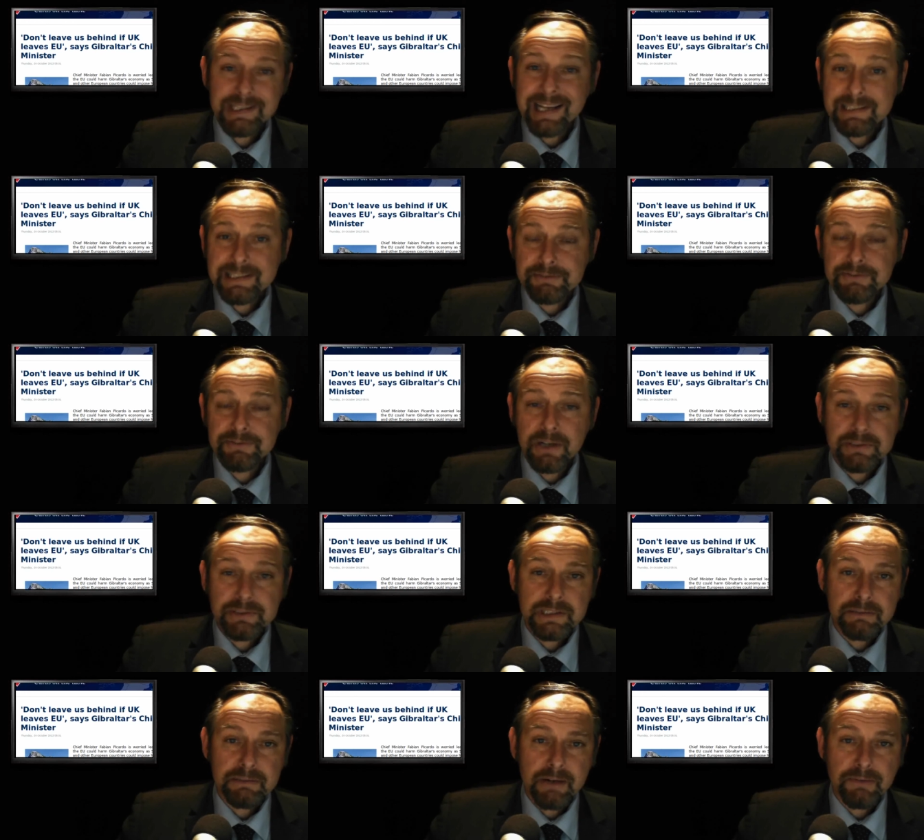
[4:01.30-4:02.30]
get a vote
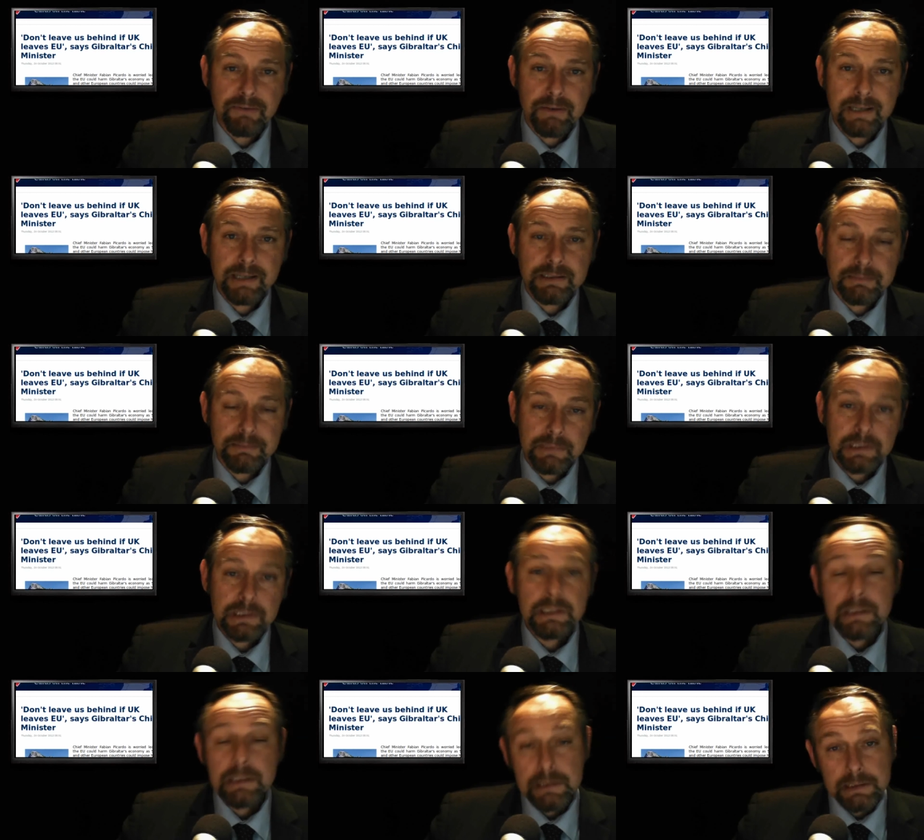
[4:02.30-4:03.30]
in a referendum.
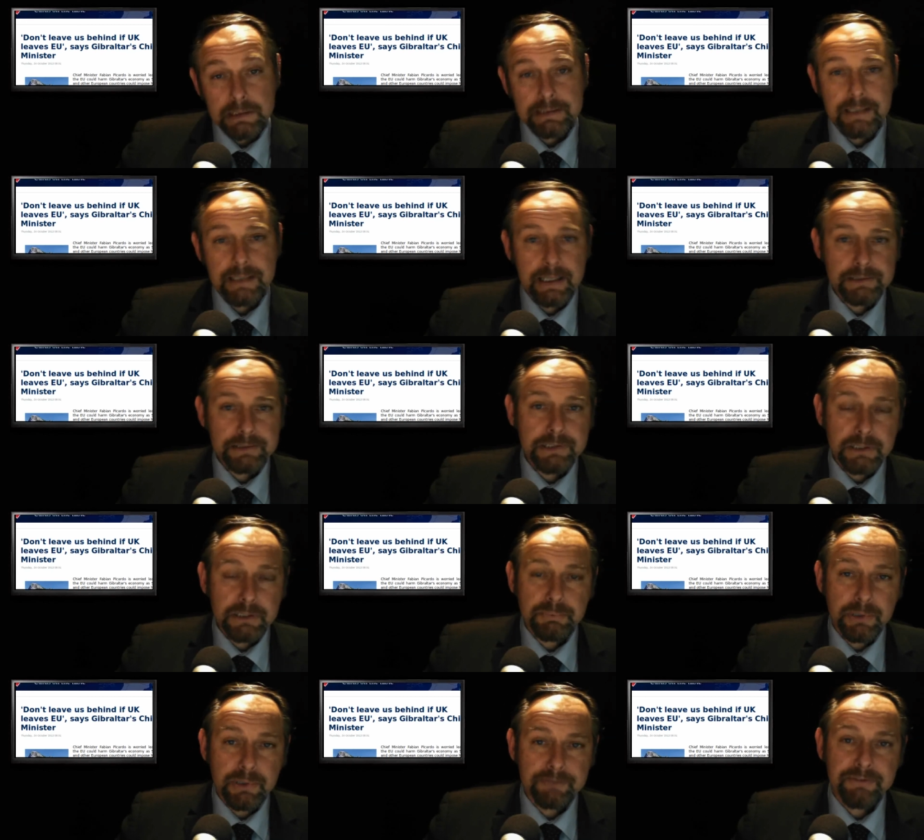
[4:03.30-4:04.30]
Well,
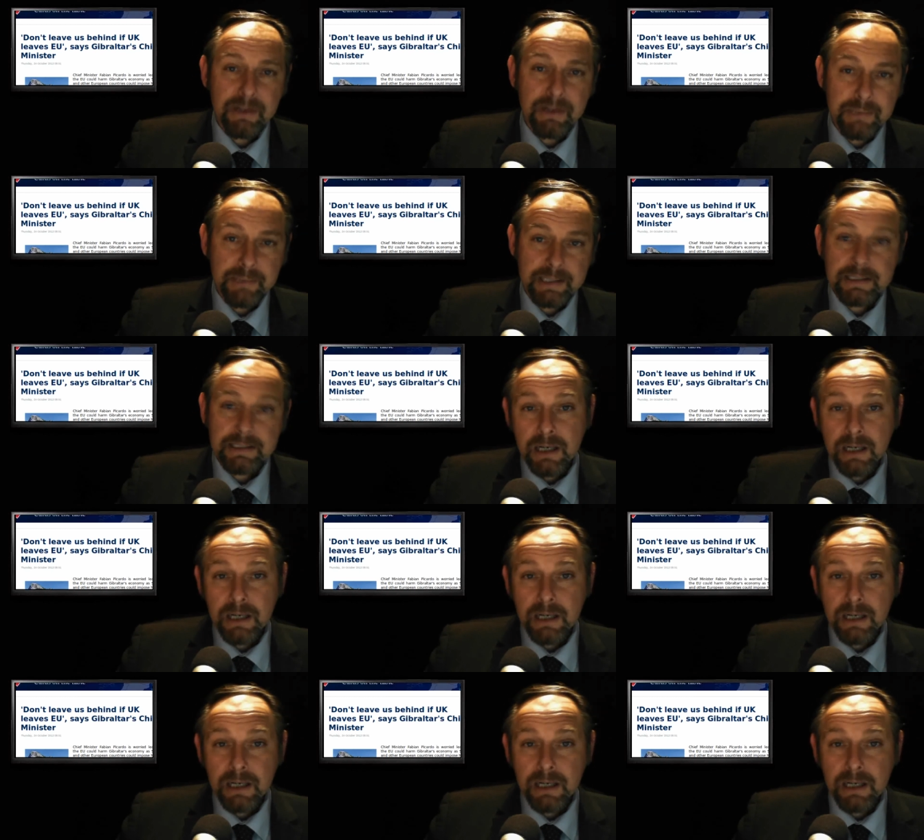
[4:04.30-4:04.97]
good point, Fabian,